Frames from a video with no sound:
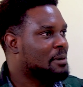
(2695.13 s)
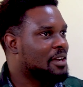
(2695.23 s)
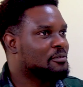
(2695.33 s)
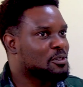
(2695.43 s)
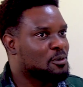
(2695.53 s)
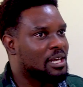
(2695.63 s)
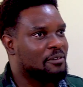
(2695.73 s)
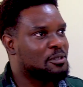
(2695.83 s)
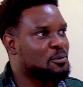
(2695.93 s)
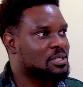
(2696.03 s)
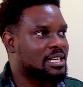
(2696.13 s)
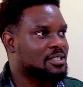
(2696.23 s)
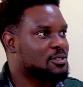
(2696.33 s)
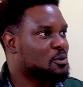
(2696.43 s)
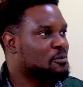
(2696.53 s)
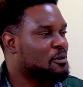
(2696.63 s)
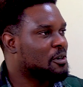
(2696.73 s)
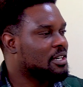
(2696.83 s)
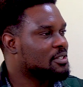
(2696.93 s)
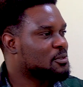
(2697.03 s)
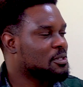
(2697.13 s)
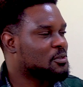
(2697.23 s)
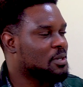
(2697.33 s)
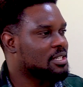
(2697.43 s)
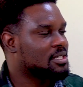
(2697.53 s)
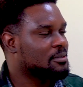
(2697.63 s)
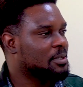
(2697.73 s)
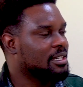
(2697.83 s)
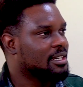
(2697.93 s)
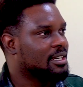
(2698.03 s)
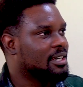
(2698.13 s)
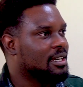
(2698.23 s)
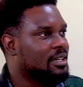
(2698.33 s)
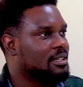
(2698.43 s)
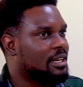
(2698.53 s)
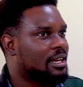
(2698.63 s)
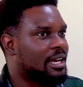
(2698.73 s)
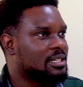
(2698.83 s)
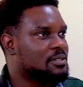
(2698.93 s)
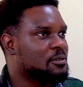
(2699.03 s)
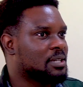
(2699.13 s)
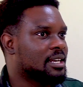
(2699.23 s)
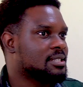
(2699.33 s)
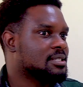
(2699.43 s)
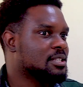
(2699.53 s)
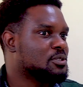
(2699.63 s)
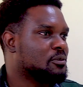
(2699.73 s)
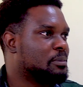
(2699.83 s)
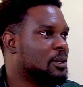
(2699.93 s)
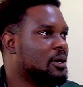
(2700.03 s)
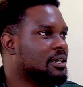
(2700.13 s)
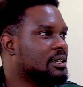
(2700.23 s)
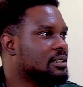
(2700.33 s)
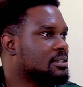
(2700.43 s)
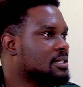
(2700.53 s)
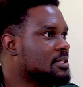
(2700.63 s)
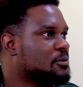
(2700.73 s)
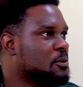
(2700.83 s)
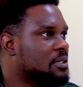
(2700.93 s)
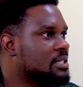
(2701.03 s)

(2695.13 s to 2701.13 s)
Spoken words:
Even though everything was like so foreign and so strange to me, like I just felt like a sense of belonging just for